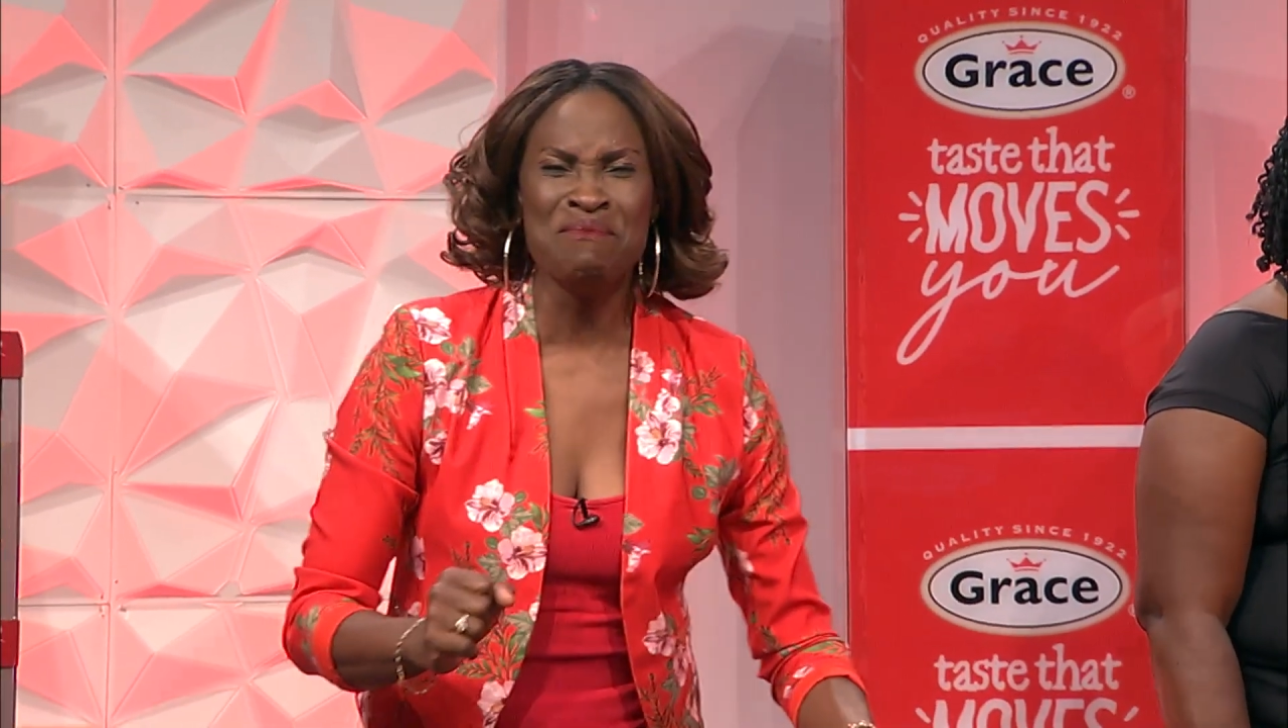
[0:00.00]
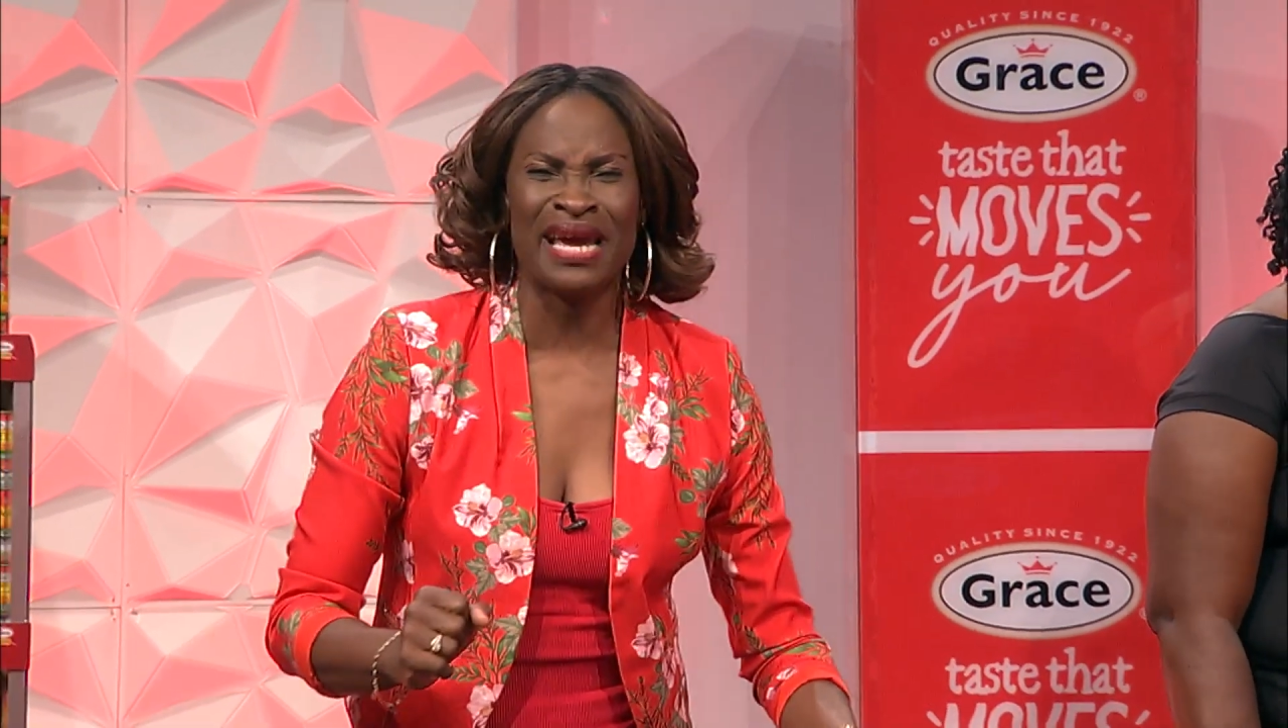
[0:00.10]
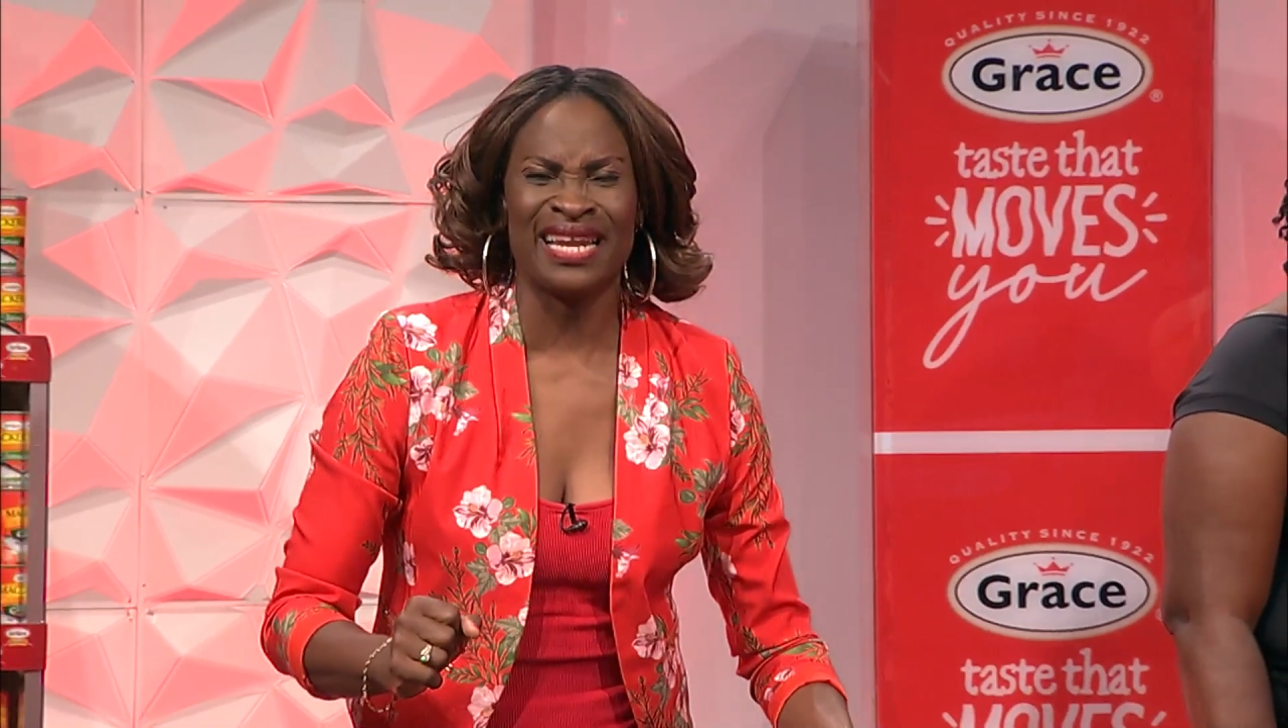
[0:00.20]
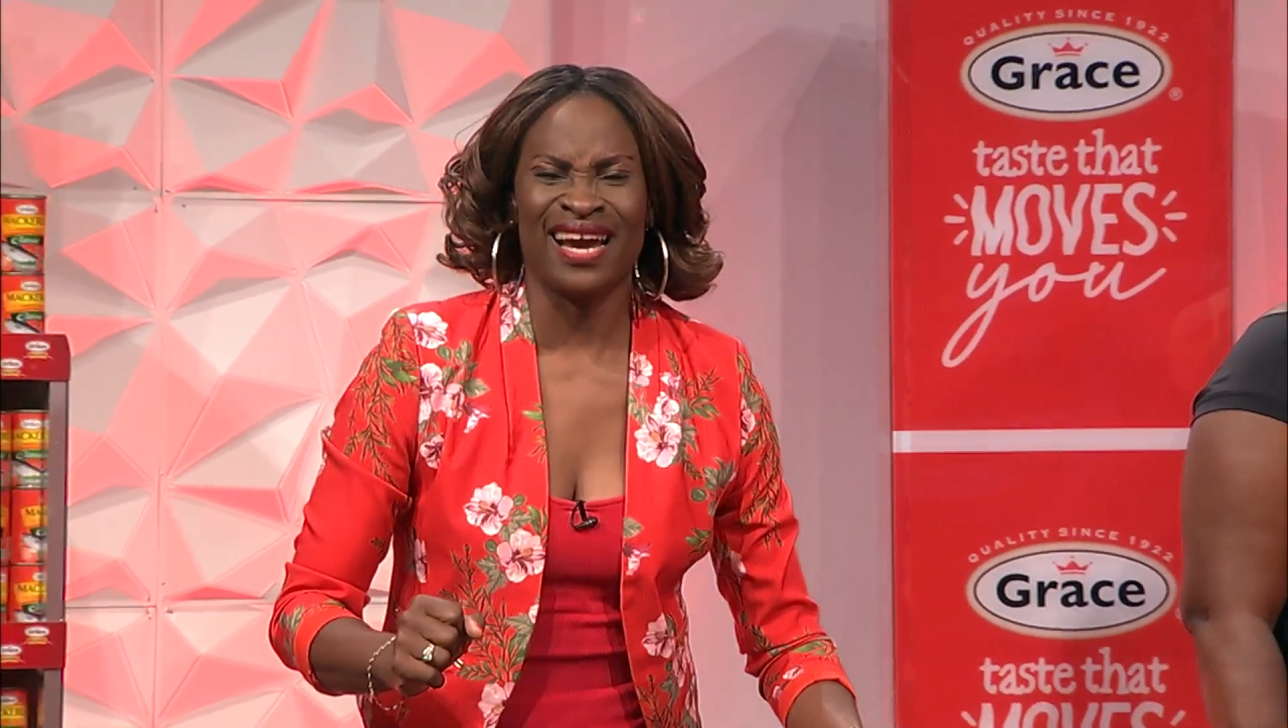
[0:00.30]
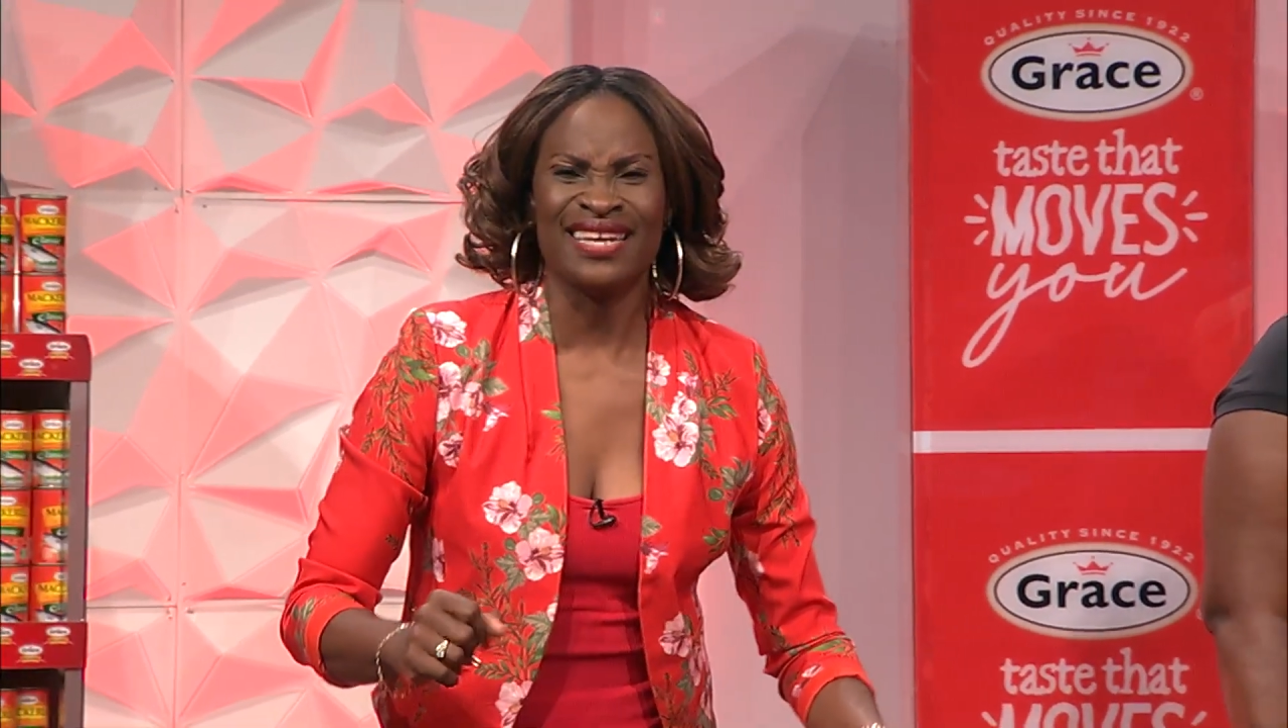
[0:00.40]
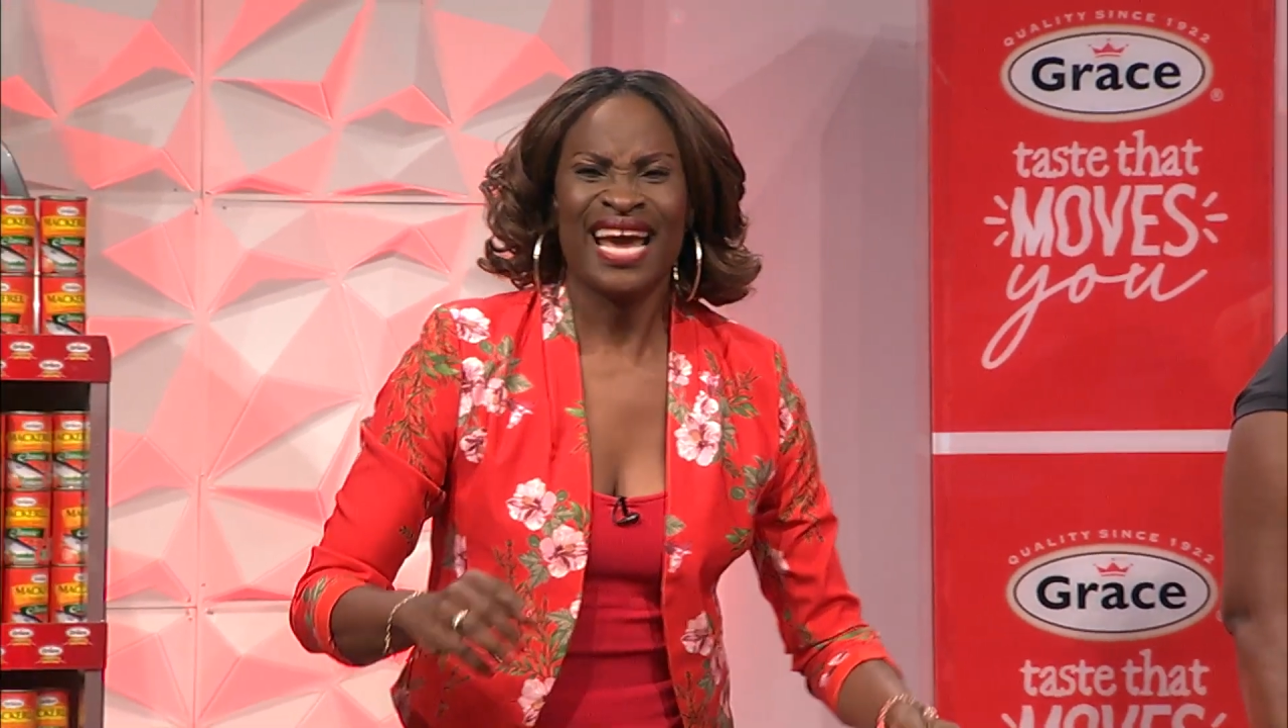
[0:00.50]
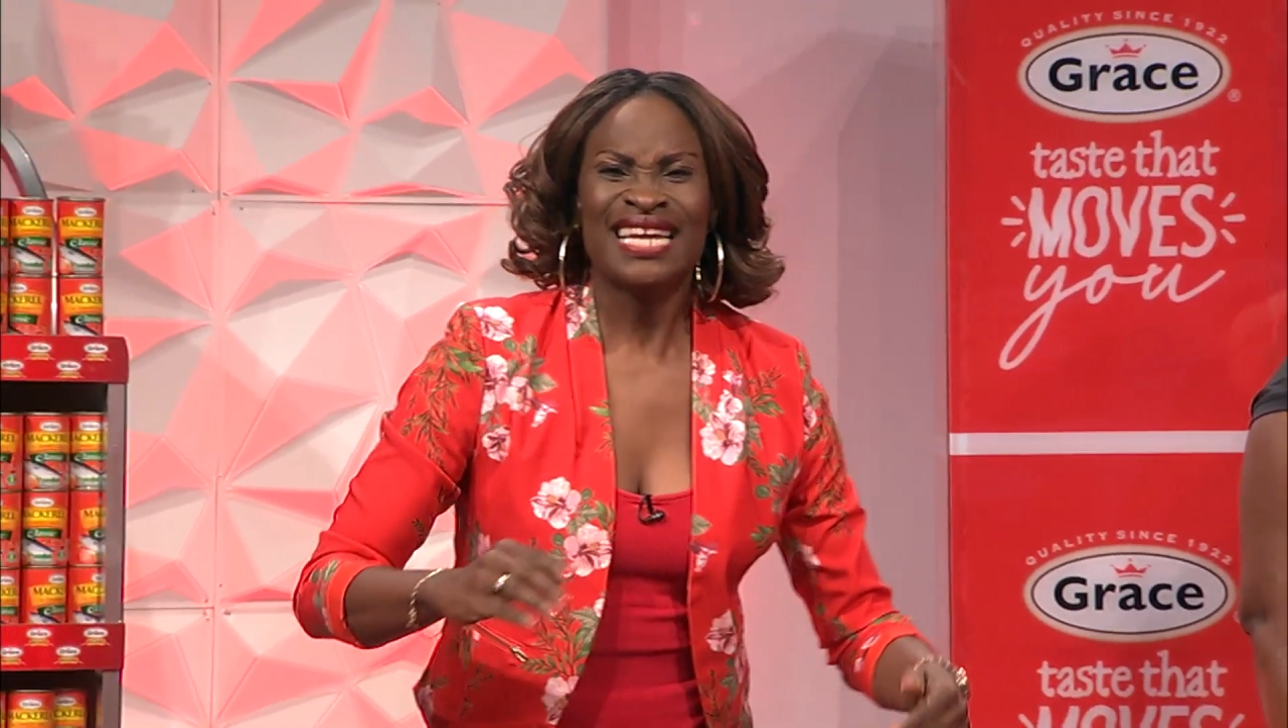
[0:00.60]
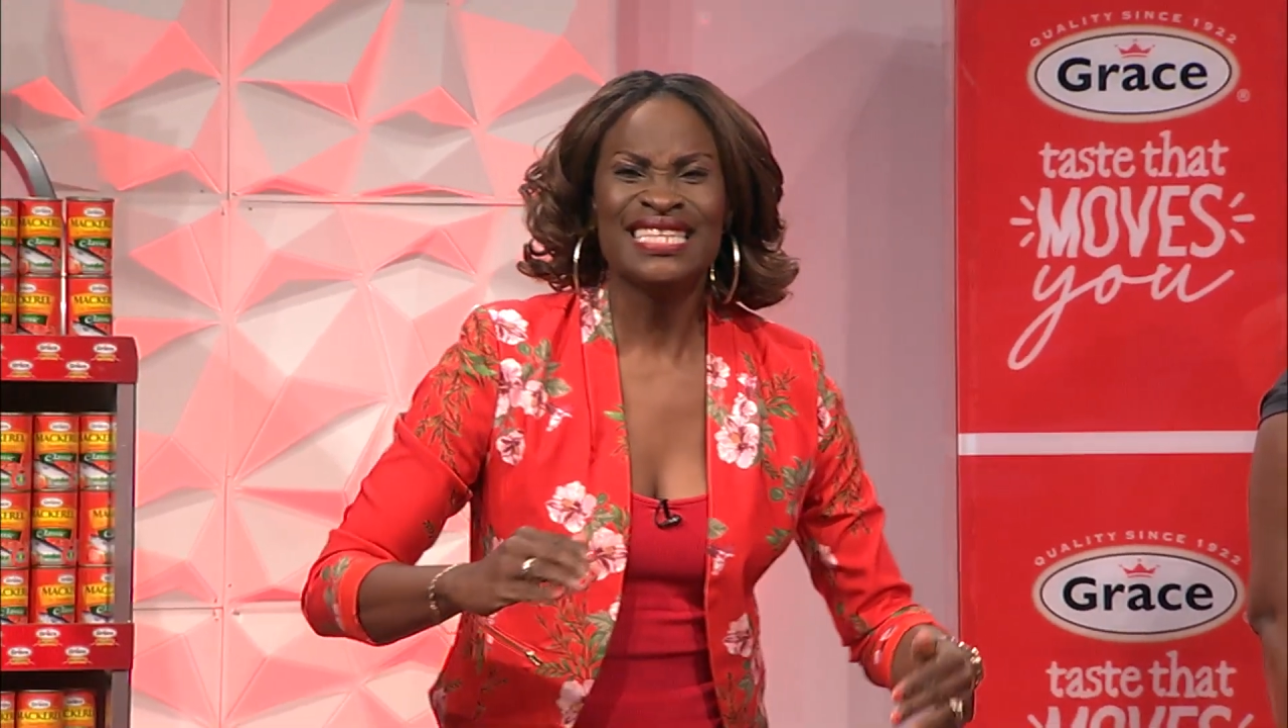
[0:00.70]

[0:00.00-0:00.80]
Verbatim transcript: million.